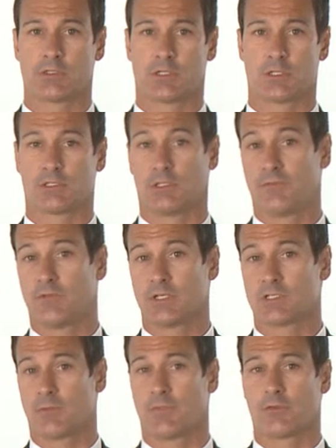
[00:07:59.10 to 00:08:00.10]
such as lifting
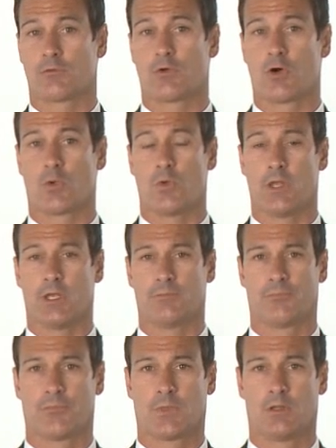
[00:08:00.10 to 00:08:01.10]
something the wrong way.
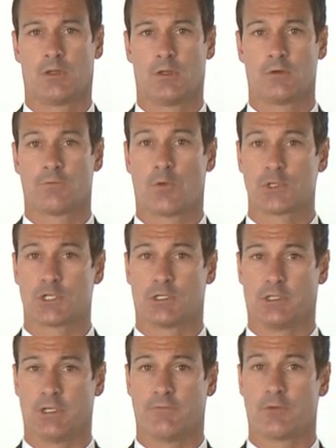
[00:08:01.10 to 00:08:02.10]

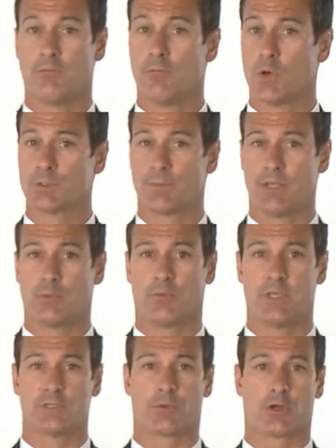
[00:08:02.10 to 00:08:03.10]
Fortunately, for most
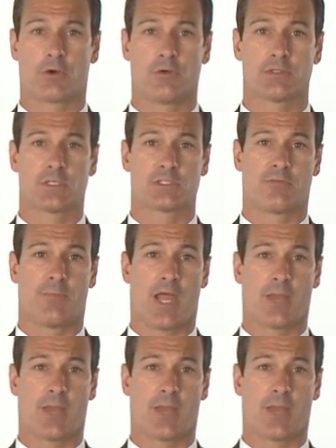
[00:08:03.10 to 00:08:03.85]
people, these recurrences of